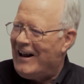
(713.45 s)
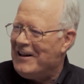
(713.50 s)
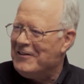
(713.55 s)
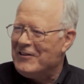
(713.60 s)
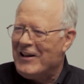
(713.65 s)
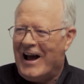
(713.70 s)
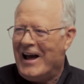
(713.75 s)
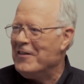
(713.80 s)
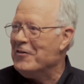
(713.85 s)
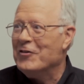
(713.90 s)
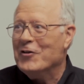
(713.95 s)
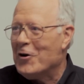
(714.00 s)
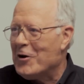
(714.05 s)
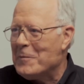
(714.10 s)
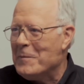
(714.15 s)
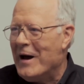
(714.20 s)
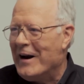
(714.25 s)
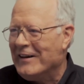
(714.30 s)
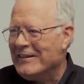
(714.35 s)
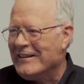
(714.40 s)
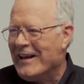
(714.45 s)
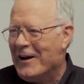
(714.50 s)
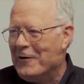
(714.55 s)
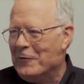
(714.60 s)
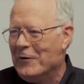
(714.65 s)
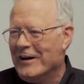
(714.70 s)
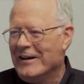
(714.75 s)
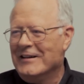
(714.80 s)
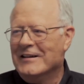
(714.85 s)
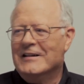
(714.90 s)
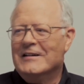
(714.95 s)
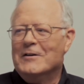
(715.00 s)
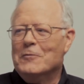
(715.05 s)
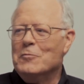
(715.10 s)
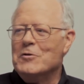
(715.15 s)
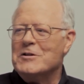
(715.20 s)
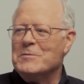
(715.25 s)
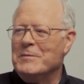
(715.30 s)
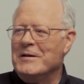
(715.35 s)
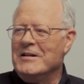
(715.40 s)
and hadn't thought about it that way,
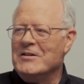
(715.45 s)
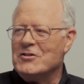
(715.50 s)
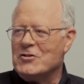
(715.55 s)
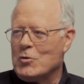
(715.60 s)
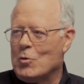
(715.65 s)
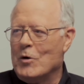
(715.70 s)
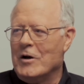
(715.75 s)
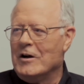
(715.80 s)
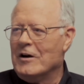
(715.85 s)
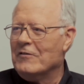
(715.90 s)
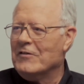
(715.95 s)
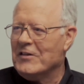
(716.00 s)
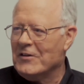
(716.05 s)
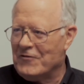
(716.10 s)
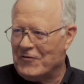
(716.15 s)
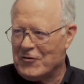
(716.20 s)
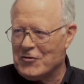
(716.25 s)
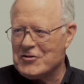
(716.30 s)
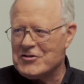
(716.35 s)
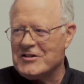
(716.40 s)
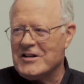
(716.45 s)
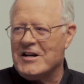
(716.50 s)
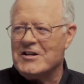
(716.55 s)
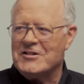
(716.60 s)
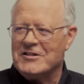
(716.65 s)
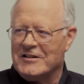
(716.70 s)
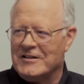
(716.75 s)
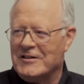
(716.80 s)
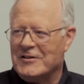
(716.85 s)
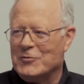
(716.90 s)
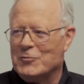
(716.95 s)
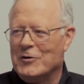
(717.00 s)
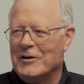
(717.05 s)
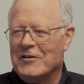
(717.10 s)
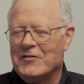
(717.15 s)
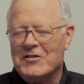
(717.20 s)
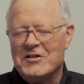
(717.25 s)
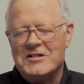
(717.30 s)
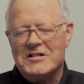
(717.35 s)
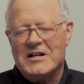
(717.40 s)
which means twelve in the first session and
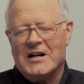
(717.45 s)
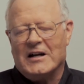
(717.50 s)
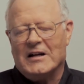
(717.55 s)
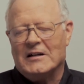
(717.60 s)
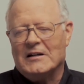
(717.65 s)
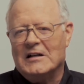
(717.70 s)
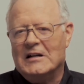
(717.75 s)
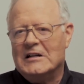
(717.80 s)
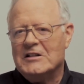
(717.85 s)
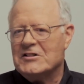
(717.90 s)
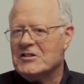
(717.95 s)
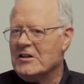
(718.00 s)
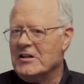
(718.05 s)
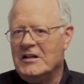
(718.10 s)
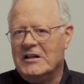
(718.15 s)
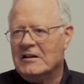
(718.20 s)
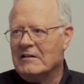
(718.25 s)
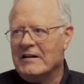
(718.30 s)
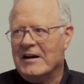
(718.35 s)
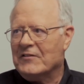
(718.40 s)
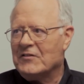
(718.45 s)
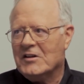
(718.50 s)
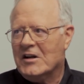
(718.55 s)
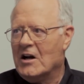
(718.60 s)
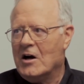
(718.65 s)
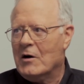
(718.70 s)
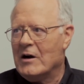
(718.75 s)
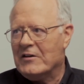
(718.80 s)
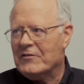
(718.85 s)
twelve in the second. So you don't have to know